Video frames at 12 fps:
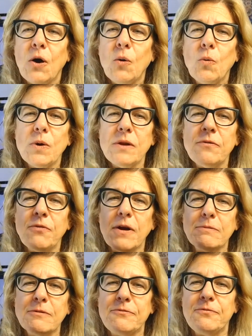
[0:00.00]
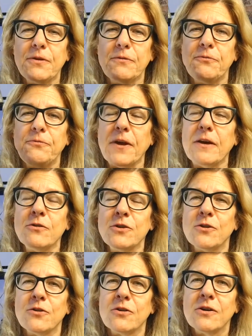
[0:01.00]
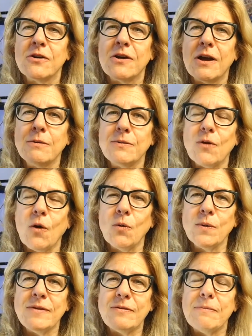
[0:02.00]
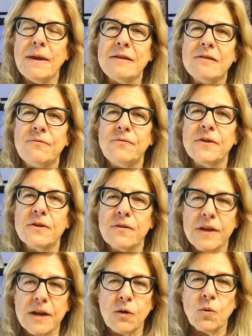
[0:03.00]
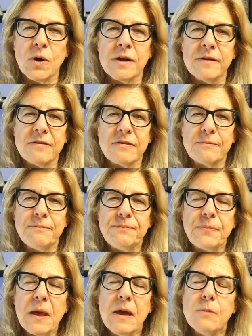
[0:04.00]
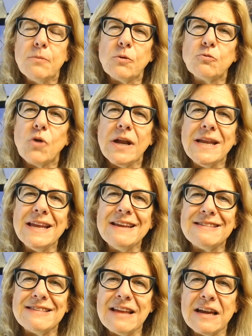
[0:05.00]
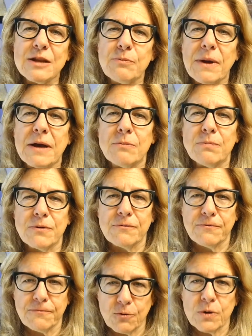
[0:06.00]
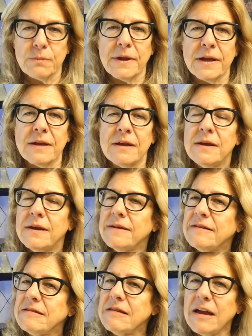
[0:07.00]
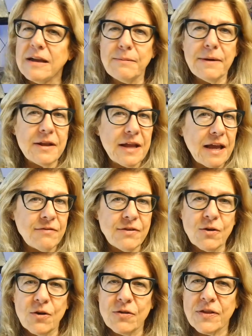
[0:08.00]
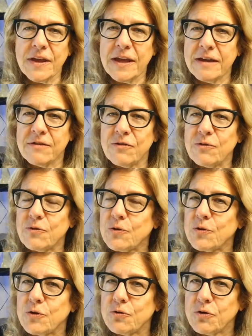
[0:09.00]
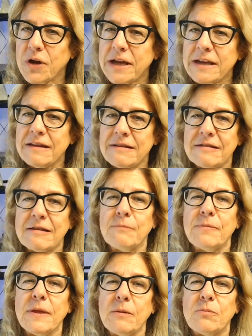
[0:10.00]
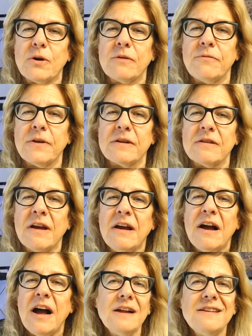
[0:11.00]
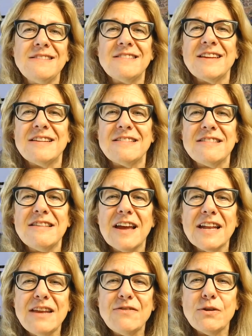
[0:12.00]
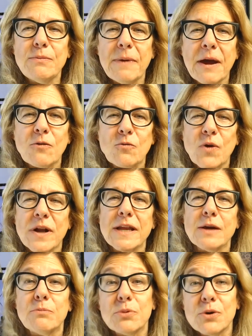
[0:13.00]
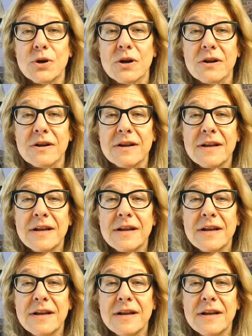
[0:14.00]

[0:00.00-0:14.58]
What if I'm the failure I was always made to feel that I was? But writing is not about performing. It's not about having all the answers or creating something perfect. Honestly, it's not even about writing a book.